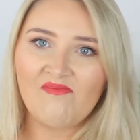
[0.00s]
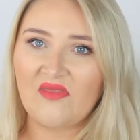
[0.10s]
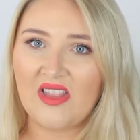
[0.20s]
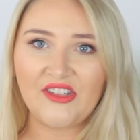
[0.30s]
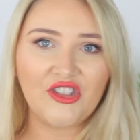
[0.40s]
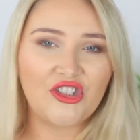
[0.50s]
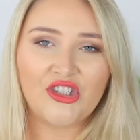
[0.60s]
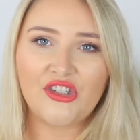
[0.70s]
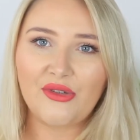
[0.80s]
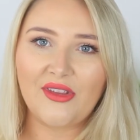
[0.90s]
Let's
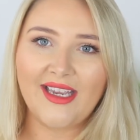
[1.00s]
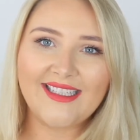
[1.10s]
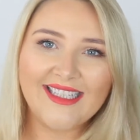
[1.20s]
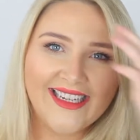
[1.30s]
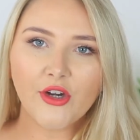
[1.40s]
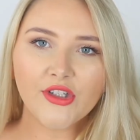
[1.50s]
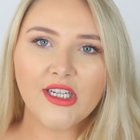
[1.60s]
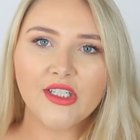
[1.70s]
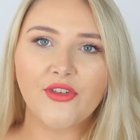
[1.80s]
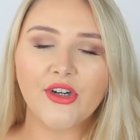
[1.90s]
just do this. First
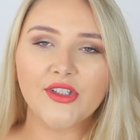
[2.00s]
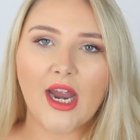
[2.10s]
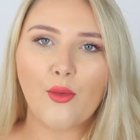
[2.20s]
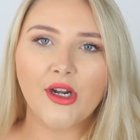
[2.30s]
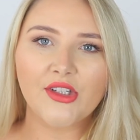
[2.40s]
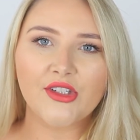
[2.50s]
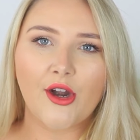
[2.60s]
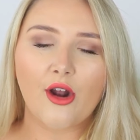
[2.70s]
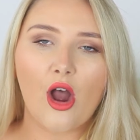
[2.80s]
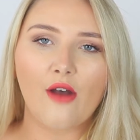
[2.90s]
things first, I want to
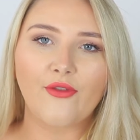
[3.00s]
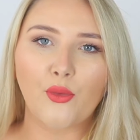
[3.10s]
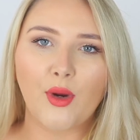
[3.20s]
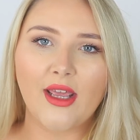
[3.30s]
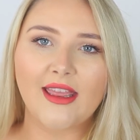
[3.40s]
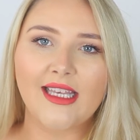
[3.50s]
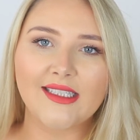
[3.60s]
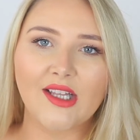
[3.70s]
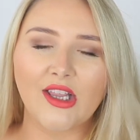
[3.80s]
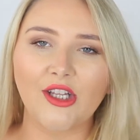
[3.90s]
start off with
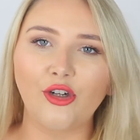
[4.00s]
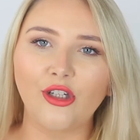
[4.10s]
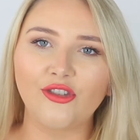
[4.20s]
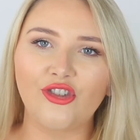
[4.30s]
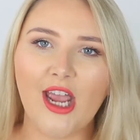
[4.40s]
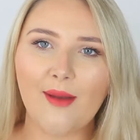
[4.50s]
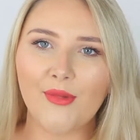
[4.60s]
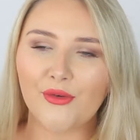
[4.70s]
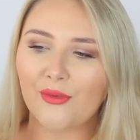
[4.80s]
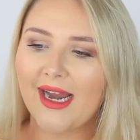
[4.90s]
this little
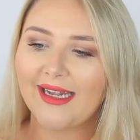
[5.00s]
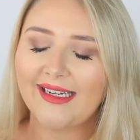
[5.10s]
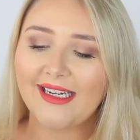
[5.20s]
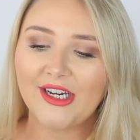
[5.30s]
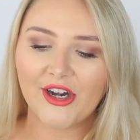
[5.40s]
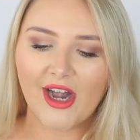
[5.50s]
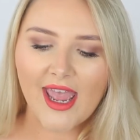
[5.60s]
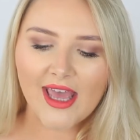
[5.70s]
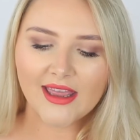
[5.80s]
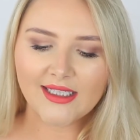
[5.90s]
gem right here.
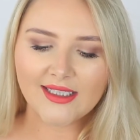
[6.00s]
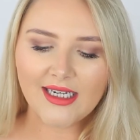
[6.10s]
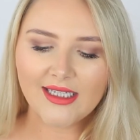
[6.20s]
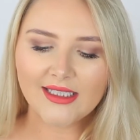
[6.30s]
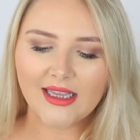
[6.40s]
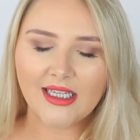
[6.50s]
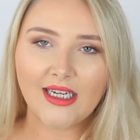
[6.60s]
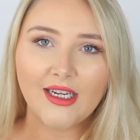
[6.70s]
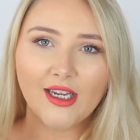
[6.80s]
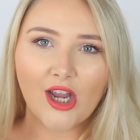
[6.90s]
This is
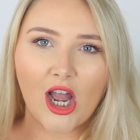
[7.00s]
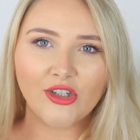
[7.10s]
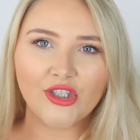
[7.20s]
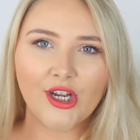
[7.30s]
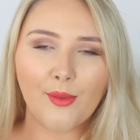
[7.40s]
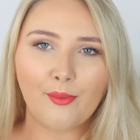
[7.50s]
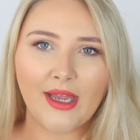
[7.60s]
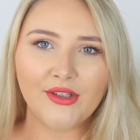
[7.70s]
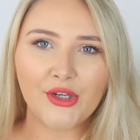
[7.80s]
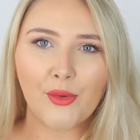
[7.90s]
the Kaja
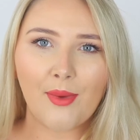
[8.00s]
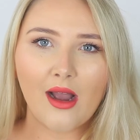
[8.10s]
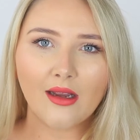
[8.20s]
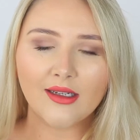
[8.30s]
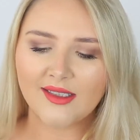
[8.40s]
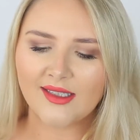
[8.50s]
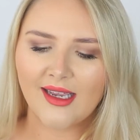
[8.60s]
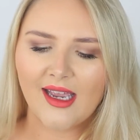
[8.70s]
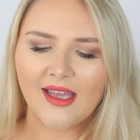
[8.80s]
Bento Box.